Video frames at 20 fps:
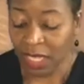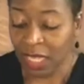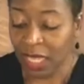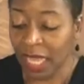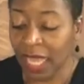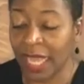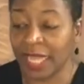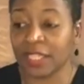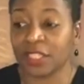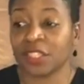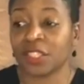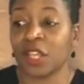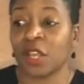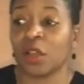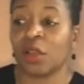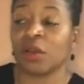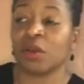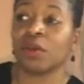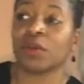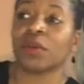And
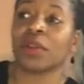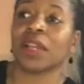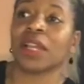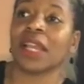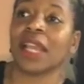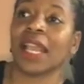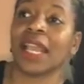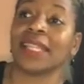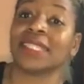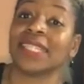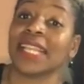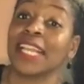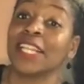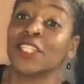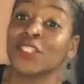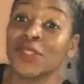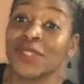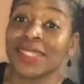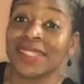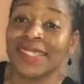so it's
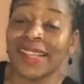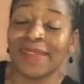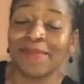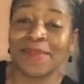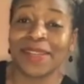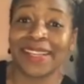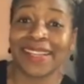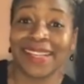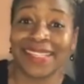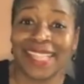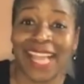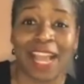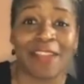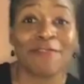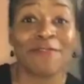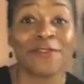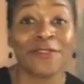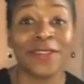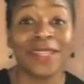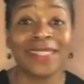interesting because
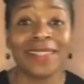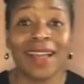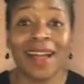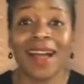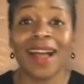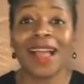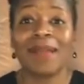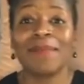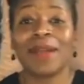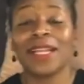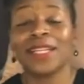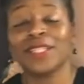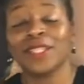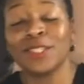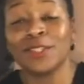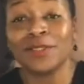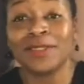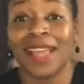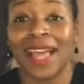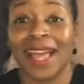every time I
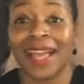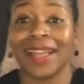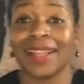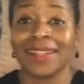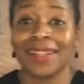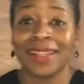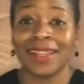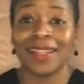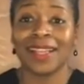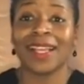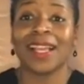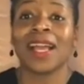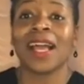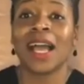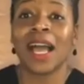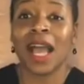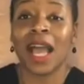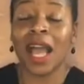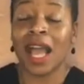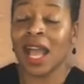do that,
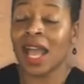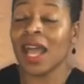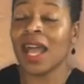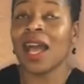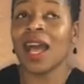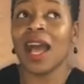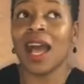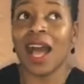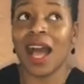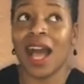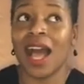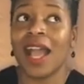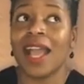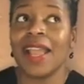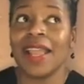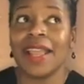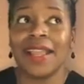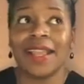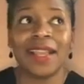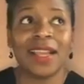
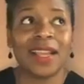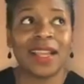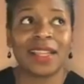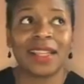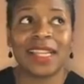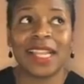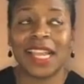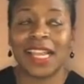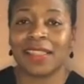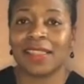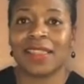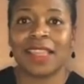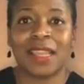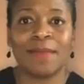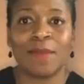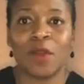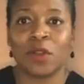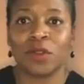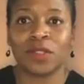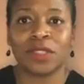I get the
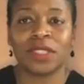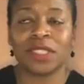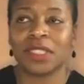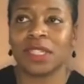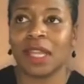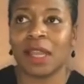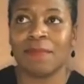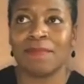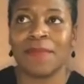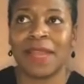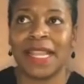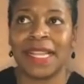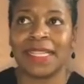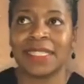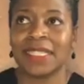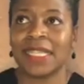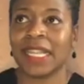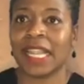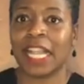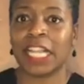most
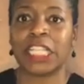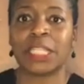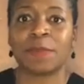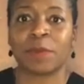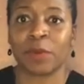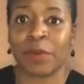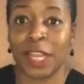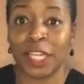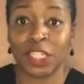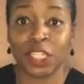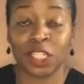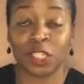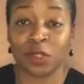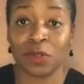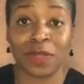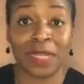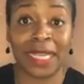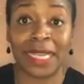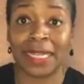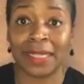amazing
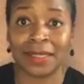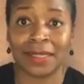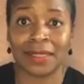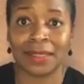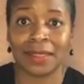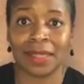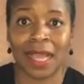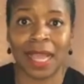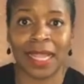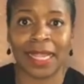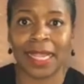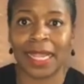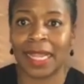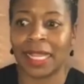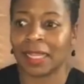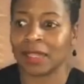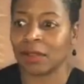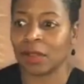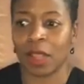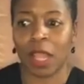inspirational hits. I
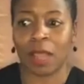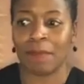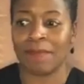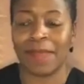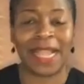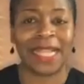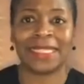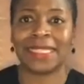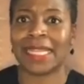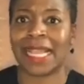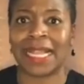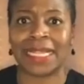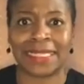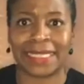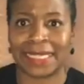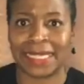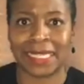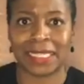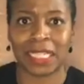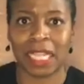get amazing
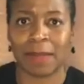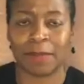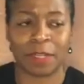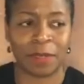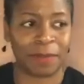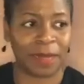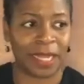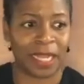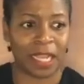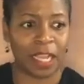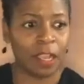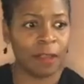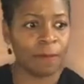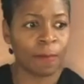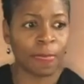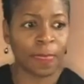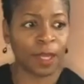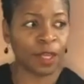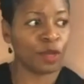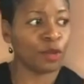ideas coming to me,
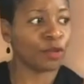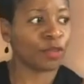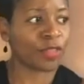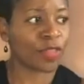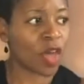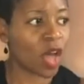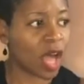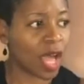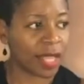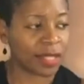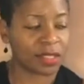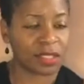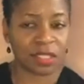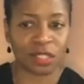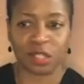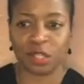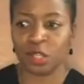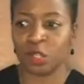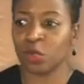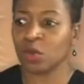new thoughts,
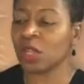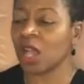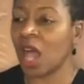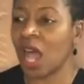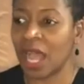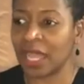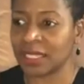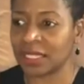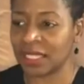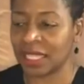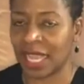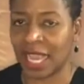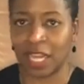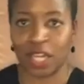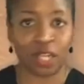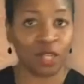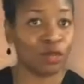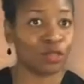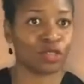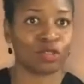new content,
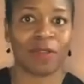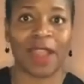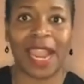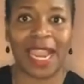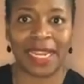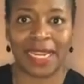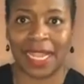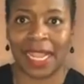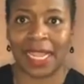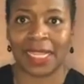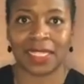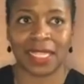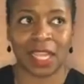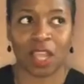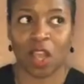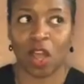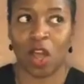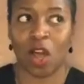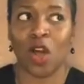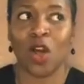new trainings, like
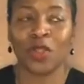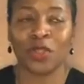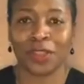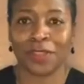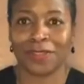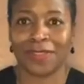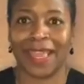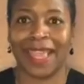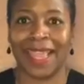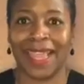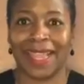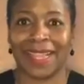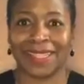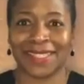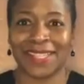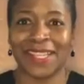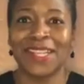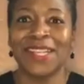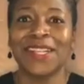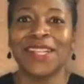all the
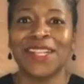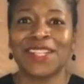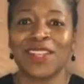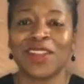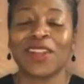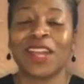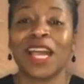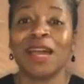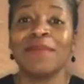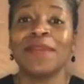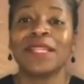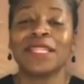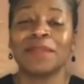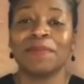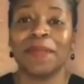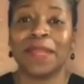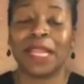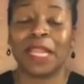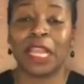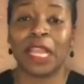things start coming to
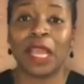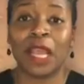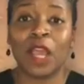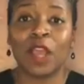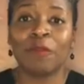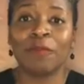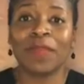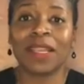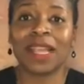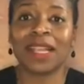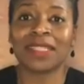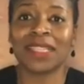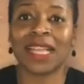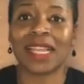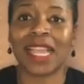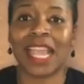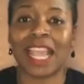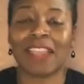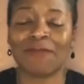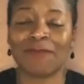me because I
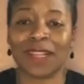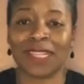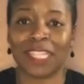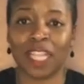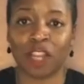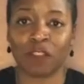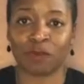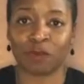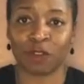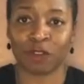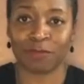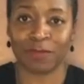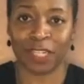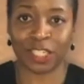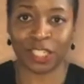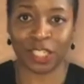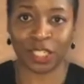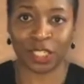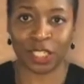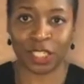gave myself
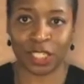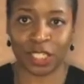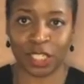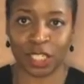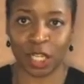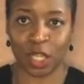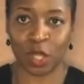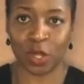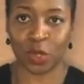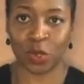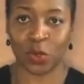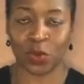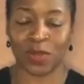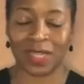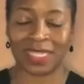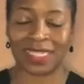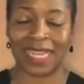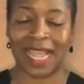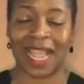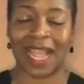permission to slow
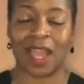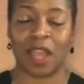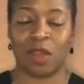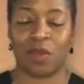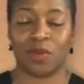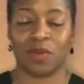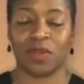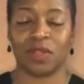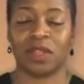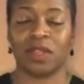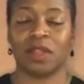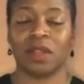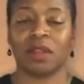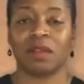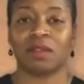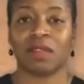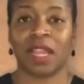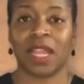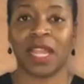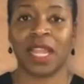down,
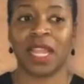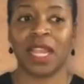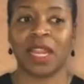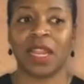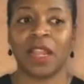right?